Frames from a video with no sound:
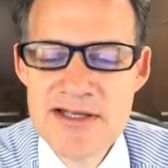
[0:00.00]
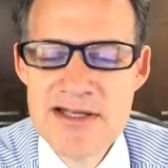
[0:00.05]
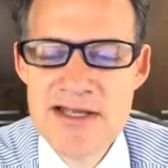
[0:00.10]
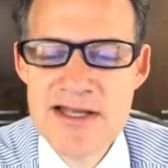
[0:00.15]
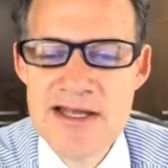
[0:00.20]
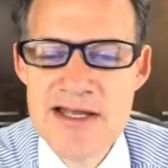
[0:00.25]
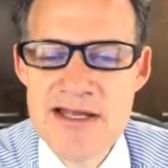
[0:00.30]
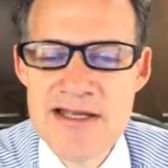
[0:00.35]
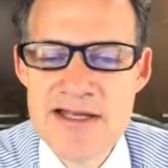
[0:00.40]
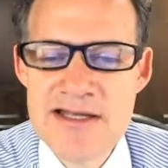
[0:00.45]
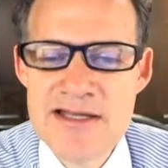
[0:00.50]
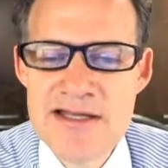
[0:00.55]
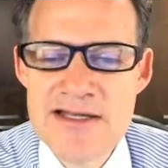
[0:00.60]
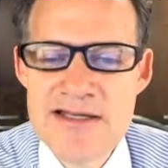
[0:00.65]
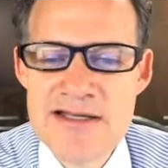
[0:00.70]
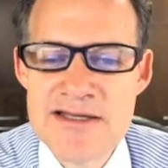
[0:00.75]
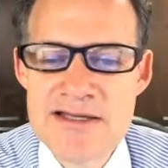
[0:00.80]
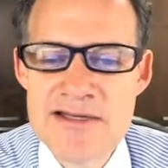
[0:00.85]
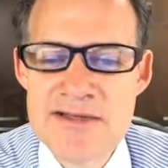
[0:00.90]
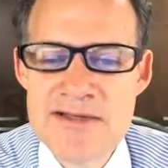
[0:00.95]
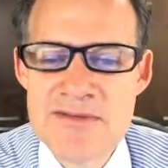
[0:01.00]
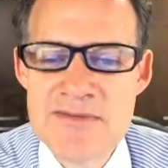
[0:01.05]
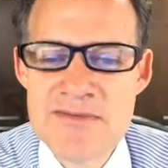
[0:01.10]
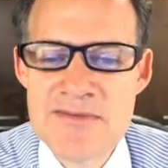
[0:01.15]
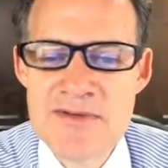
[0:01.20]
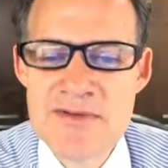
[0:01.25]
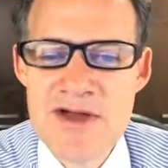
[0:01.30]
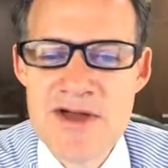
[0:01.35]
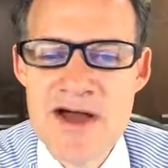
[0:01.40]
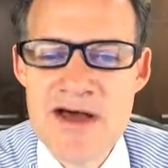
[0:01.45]
on
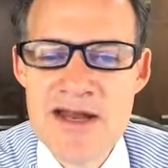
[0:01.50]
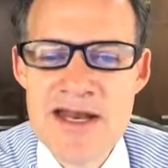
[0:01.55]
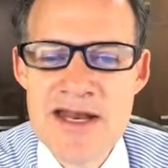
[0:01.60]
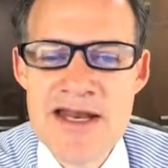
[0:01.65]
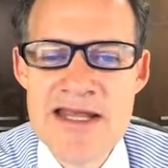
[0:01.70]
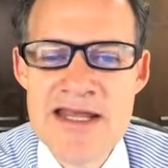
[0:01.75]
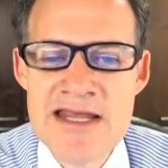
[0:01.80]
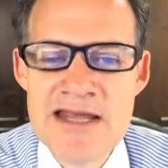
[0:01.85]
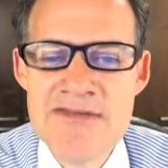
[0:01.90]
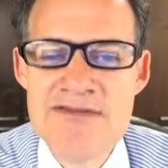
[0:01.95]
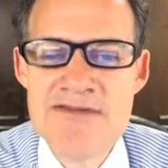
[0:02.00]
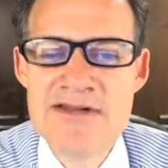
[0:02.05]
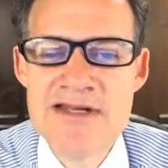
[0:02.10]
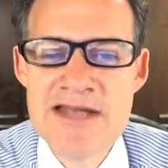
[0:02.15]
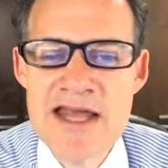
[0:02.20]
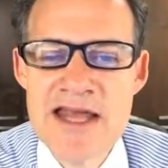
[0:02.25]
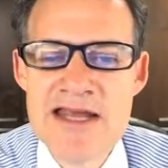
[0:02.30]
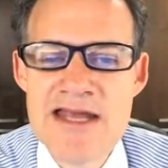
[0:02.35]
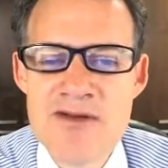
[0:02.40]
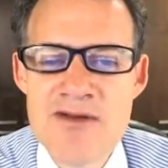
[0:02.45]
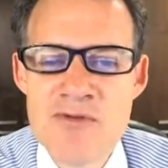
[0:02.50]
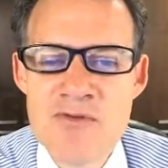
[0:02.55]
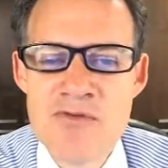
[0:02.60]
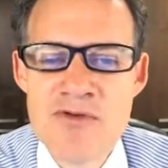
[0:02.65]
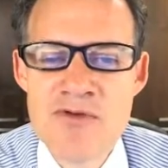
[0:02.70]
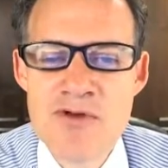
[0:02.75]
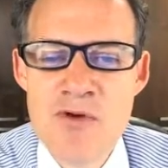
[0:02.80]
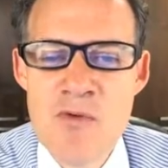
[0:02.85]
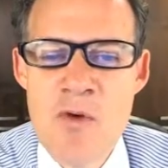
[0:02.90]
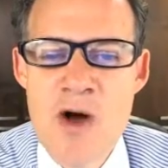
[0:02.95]
any given day to
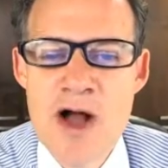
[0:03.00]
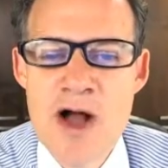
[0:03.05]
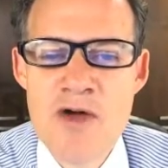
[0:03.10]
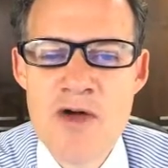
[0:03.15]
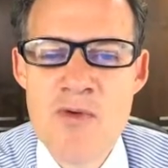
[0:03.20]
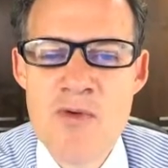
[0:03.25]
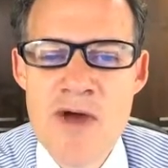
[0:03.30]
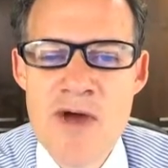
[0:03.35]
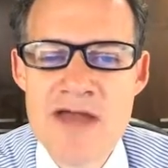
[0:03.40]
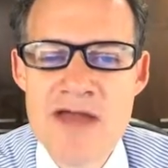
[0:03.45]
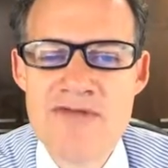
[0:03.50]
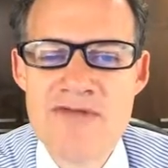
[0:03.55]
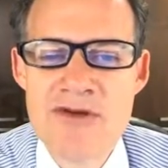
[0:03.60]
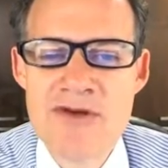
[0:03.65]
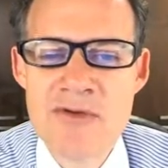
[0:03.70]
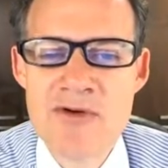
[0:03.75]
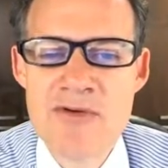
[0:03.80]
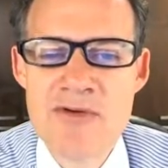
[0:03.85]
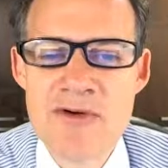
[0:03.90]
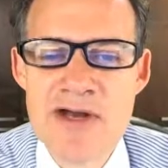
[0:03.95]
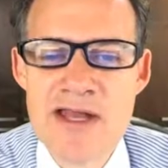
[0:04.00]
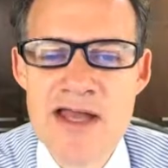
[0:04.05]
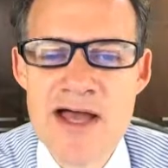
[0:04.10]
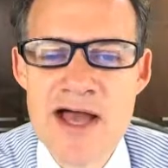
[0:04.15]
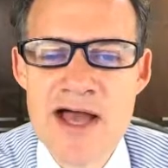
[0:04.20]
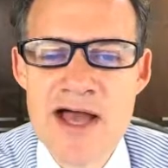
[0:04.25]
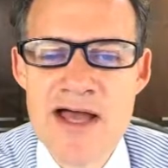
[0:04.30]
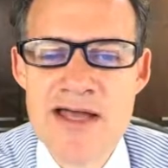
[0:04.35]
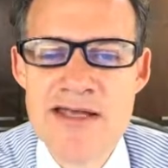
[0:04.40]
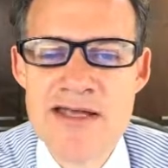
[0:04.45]
walk away from a really
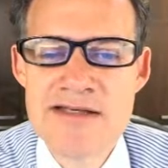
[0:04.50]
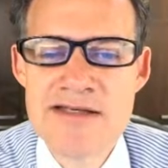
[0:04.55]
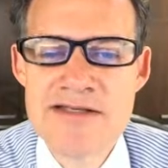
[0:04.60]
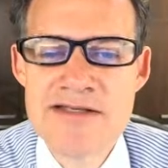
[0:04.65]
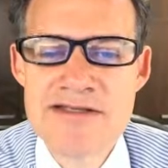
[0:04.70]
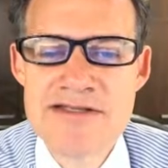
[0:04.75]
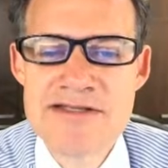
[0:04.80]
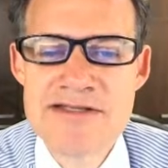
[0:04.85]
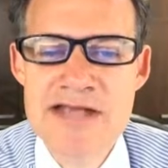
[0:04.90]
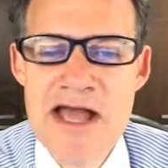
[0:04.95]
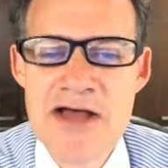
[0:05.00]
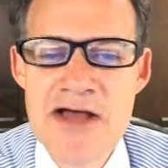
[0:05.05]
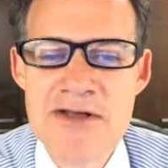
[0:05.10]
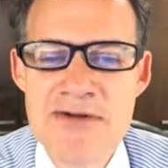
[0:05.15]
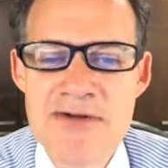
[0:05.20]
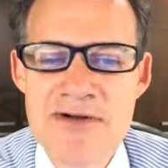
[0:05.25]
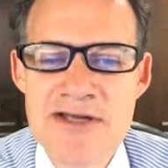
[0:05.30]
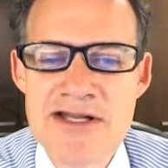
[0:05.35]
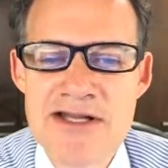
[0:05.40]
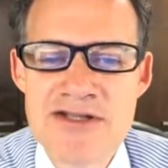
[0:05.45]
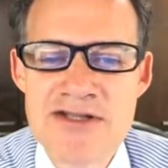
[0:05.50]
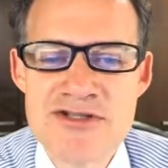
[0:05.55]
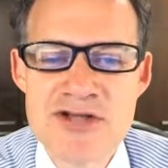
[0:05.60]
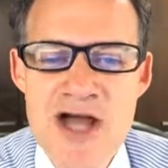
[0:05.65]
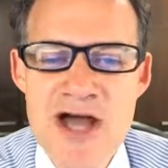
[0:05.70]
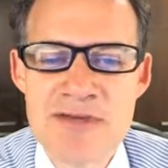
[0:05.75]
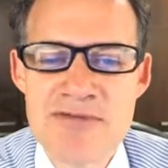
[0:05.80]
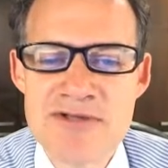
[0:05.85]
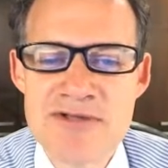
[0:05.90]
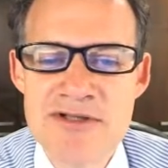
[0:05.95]
high salary and a
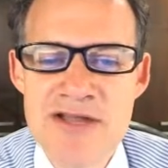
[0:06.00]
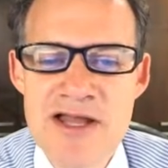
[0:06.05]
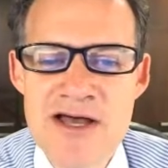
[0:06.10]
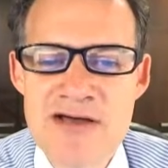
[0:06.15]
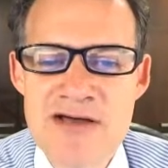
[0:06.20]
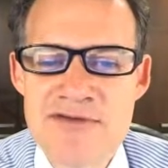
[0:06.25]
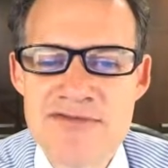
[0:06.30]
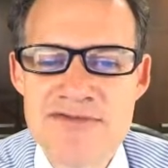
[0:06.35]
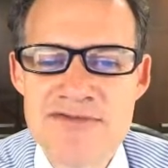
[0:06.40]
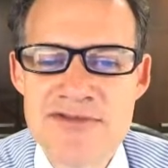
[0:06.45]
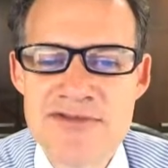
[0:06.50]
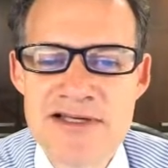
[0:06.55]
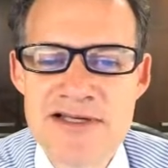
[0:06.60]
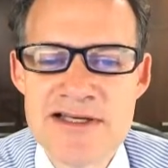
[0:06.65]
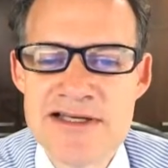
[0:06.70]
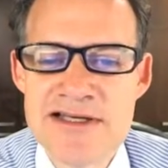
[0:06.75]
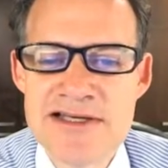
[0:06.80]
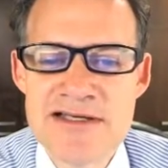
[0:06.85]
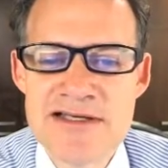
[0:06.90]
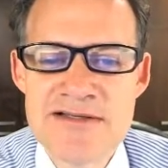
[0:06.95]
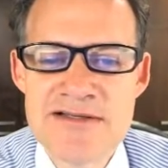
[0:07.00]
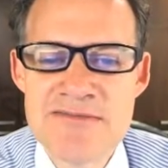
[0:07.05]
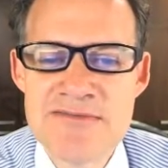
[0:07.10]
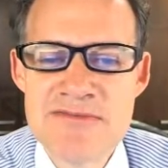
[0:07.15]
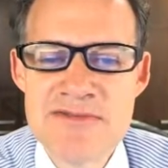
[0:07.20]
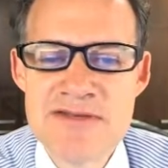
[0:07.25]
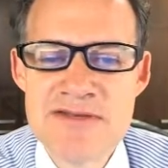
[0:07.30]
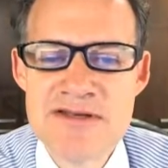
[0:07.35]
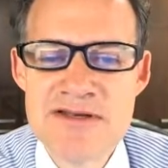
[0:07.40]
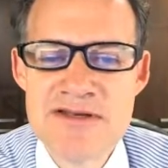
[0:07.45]
job you love.
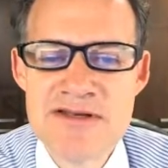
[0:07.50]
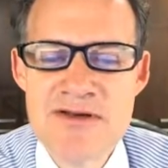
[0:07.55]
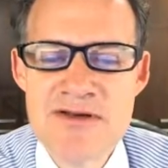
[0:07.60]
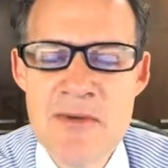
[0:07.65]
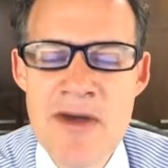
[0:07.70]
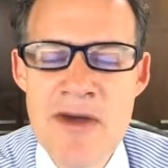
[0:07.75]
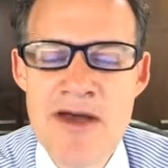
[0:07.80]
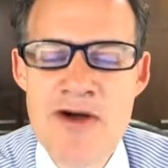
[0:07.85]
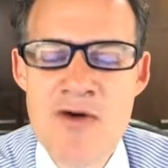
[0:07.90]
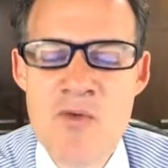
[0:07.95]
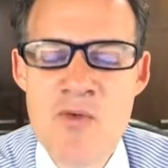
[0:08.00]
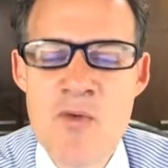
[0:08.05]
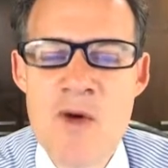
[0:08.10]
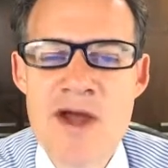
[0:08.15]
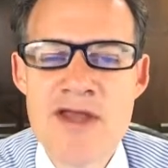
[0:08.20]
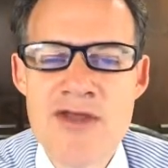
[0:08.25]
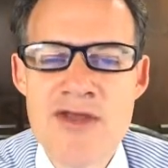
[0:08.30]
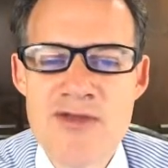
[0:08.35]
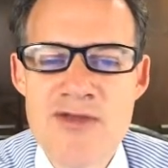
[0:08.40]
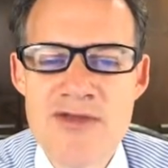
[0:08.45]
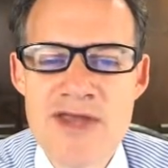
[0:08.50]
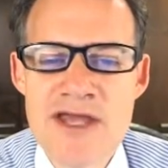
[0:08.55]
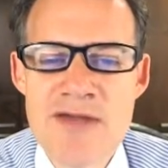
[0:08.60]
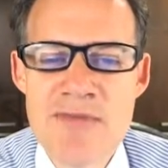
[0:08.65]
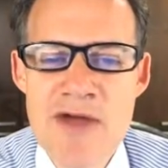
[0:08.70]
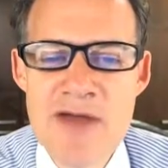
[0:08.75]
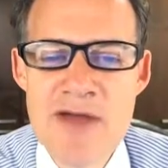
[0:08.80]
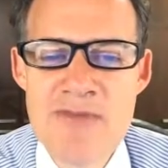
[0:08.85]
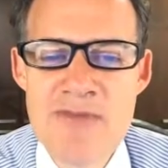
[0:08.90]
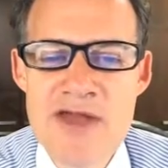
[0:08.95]
No matter what you think
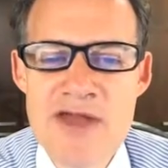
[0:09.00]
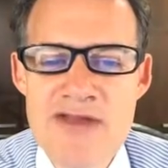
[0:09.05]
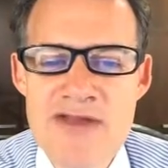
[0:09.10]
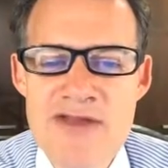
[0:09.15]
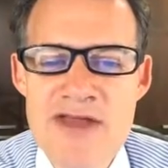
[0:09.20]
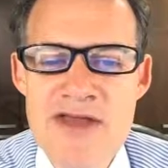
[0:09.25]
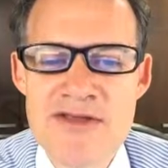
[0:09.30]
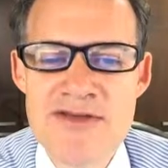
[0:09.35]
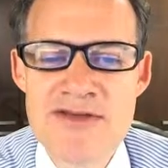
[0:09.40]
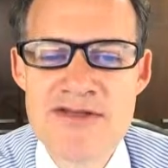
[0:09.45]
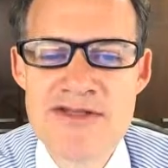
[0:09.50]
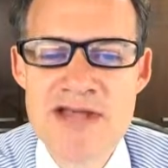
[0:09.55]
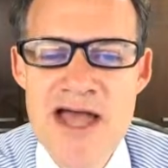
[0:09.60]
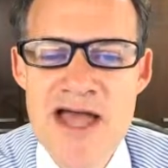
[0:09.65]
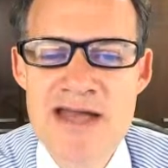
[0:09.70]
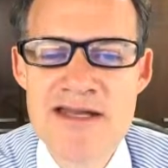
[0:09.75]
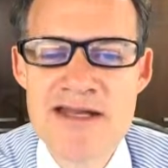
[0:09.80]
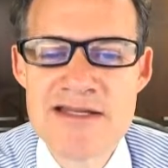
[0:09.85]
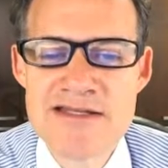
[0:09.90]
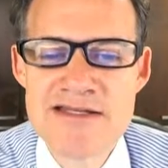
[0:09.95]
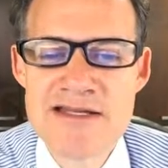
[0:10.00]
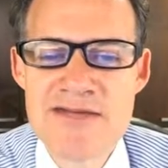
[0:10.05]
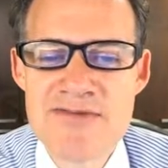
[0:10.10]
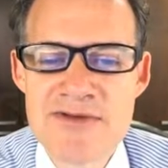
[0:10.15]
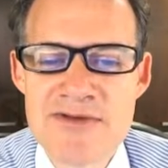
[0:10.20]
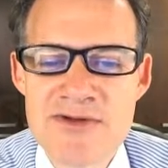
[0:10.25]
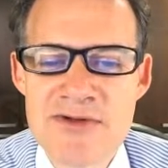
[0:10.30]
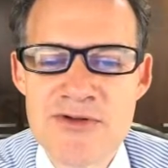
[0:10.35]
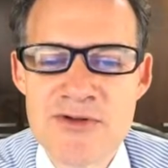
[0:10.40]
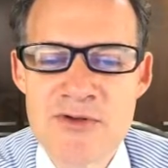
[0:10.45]
might be on the other side, it's
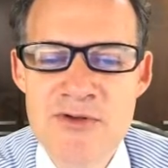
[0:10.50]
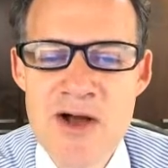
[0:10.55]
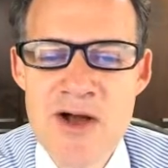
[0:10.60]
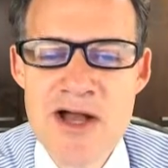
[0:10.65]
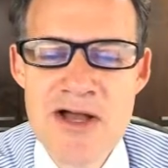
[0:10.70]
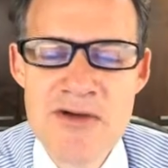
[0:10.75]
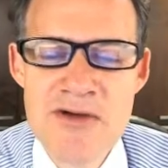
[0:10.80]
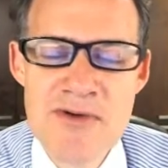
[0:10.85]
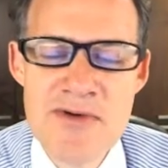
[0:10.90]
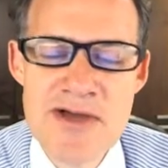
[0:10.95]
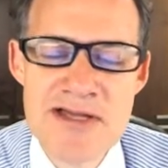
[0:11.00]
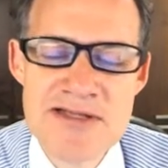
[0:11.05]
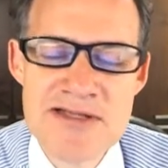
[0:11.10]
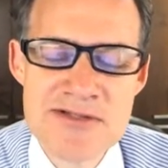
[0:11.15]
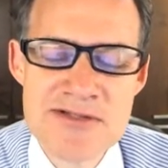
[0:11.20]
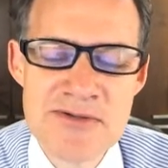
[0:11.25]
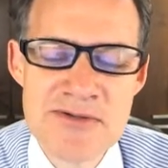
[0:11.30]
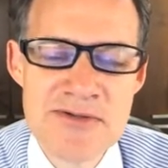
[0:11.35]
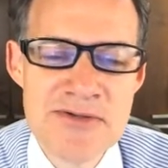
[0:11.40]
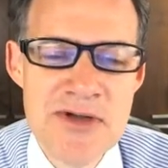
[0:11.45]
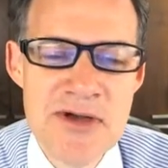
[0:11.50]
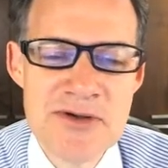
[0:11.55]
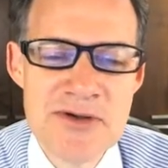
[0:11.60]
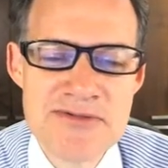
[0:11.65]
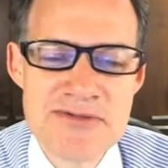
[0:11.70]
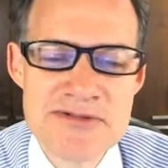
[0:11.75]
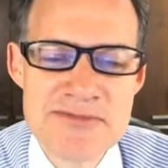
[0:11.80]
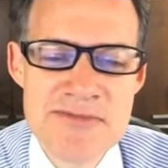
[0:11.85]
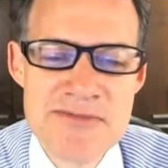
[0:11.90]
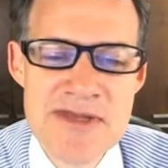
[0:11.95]
difficult to walk away. So who
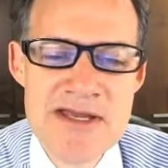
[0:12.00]
knows?